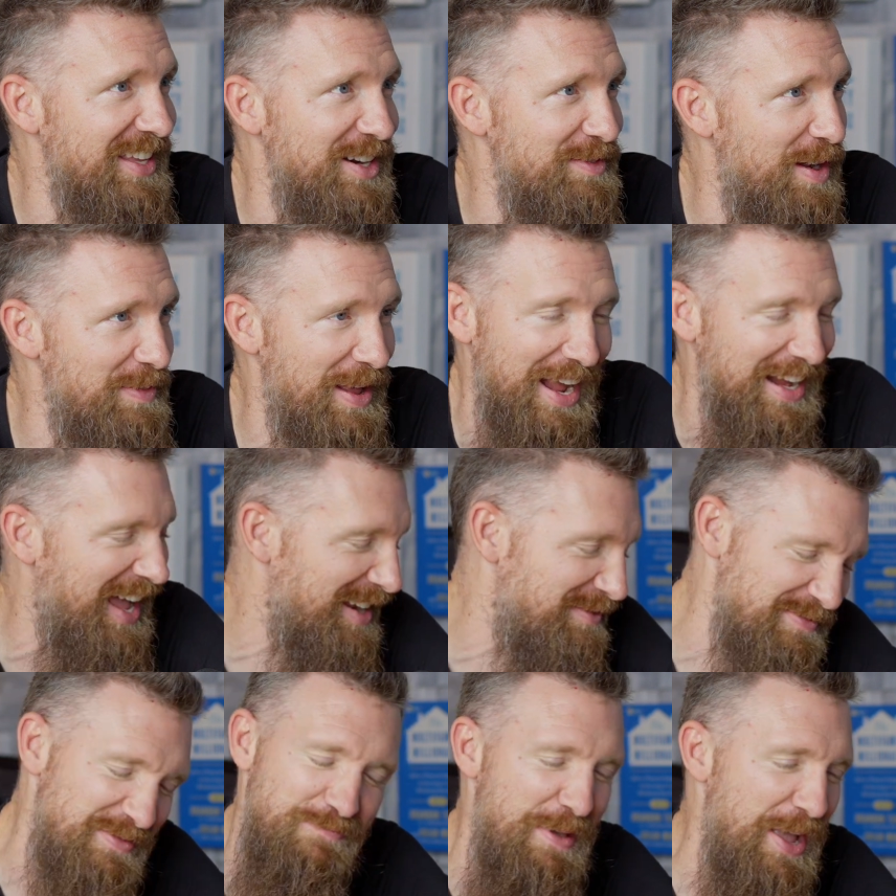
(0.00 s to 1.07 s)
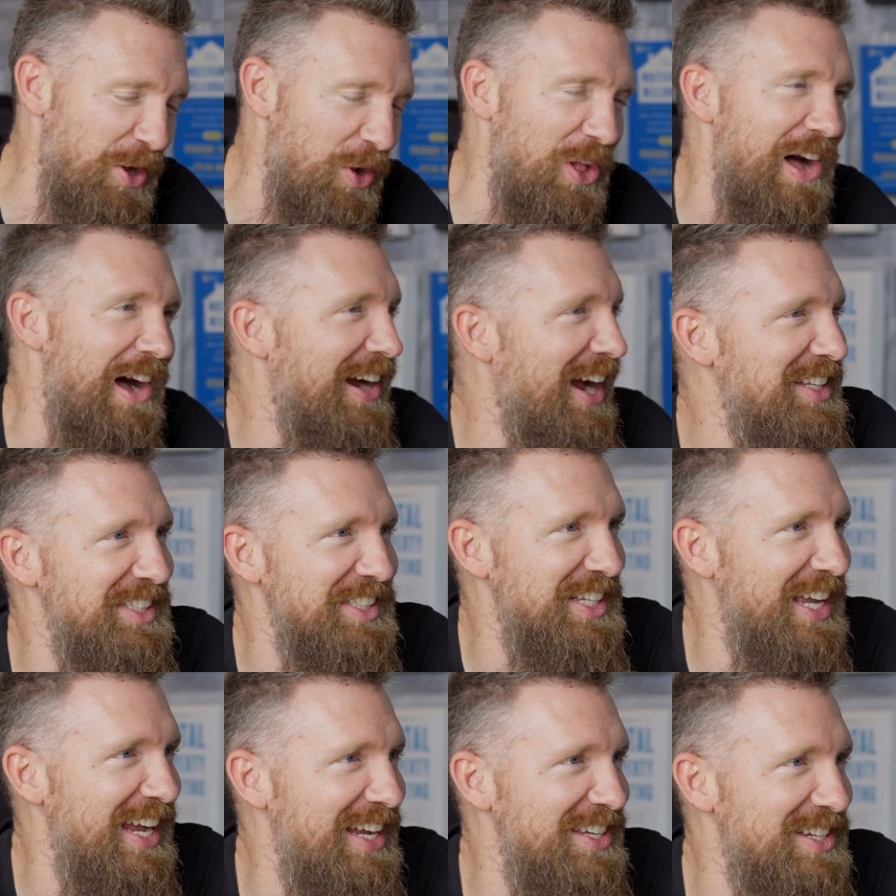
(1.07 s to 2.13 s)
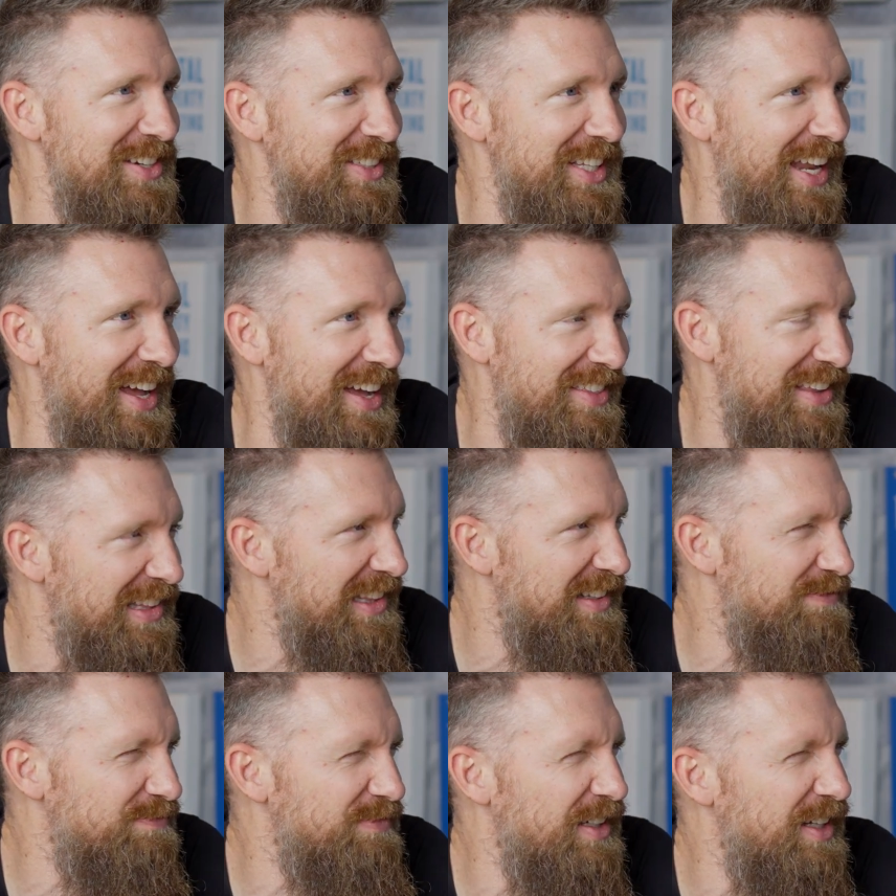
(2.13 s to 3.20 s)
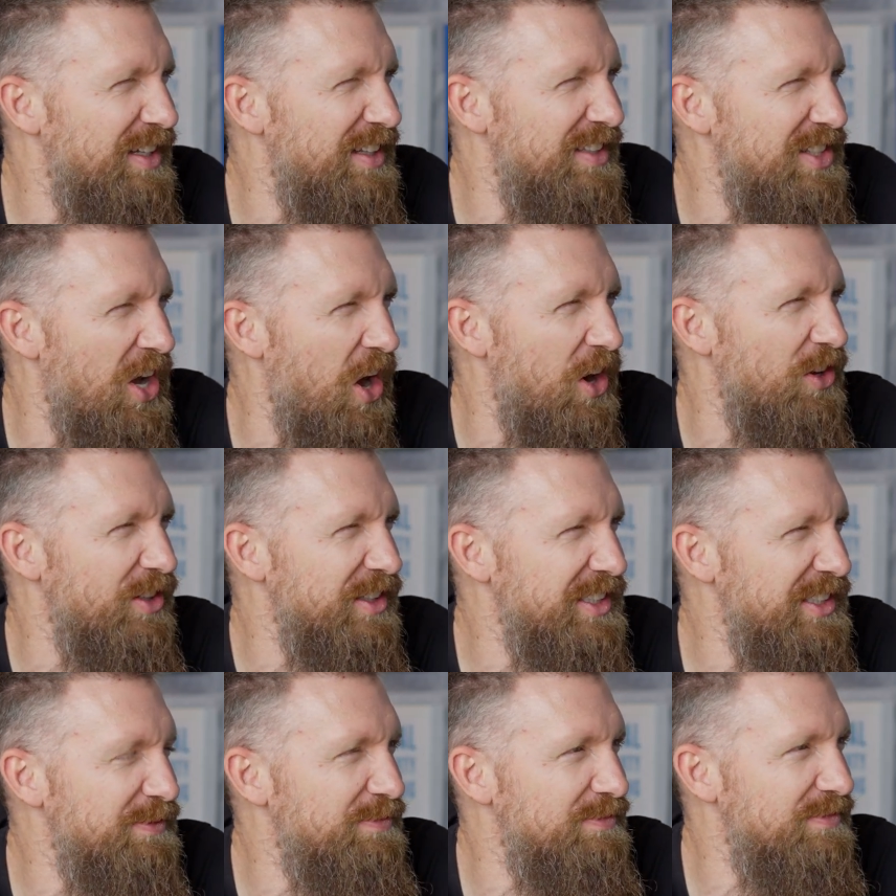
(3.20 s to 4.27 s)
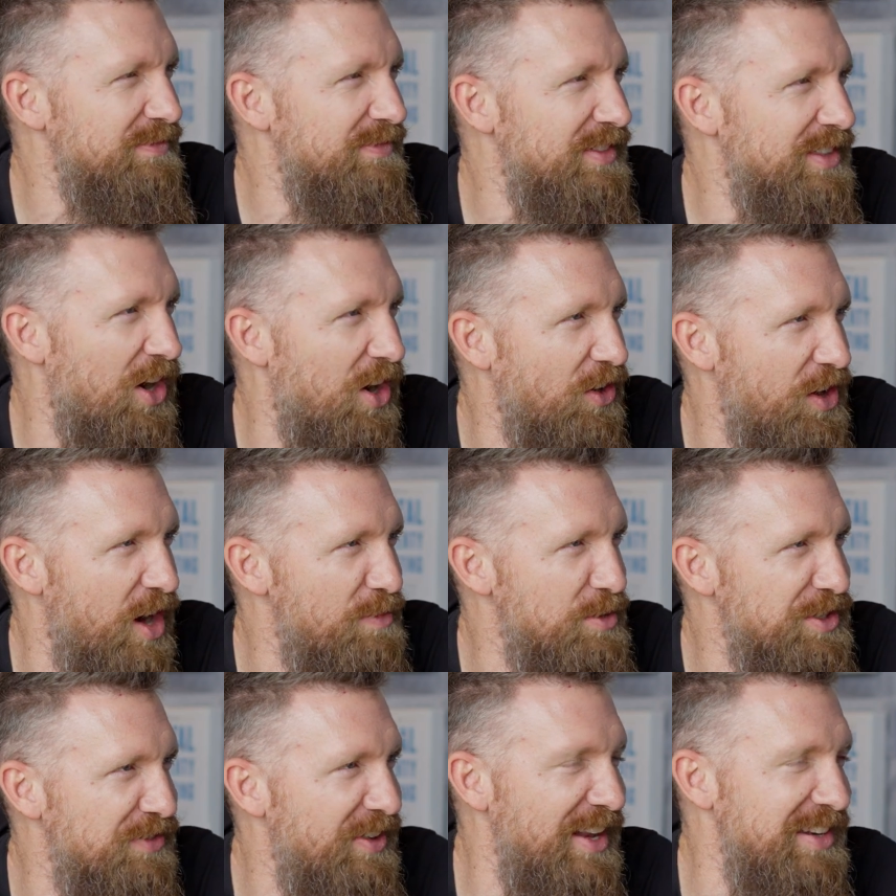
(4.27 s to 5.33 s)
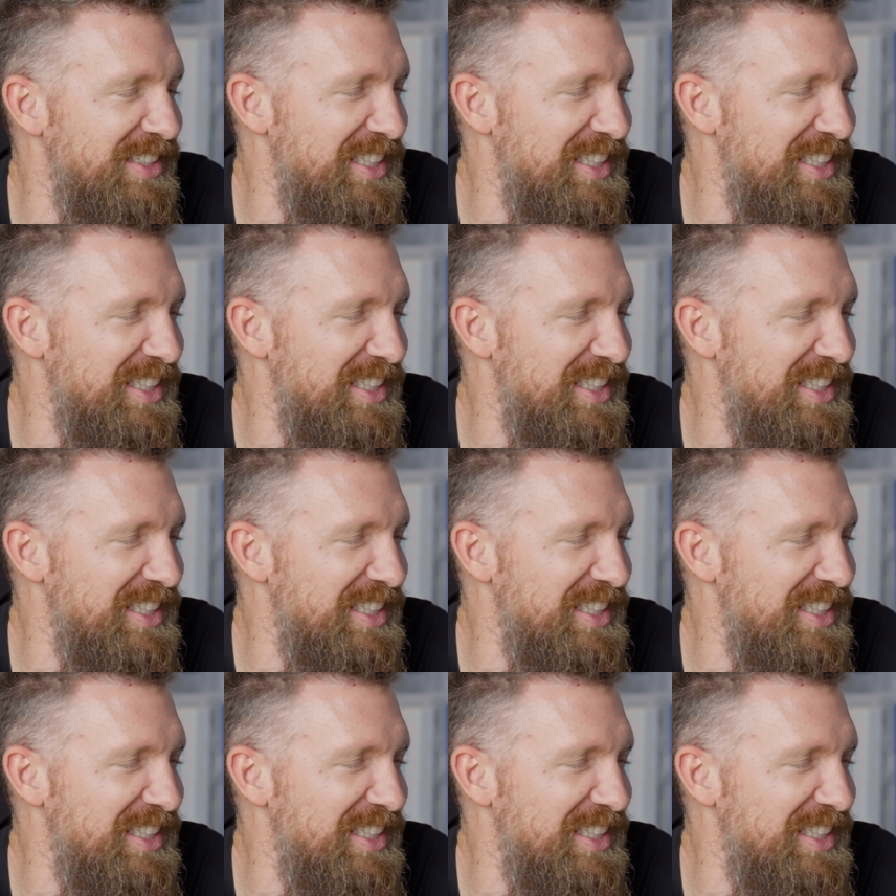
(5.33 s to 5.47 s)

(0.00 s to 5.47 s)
to interview him up, and I got a big old hug on stage. It was at the Tarl Yarber's event in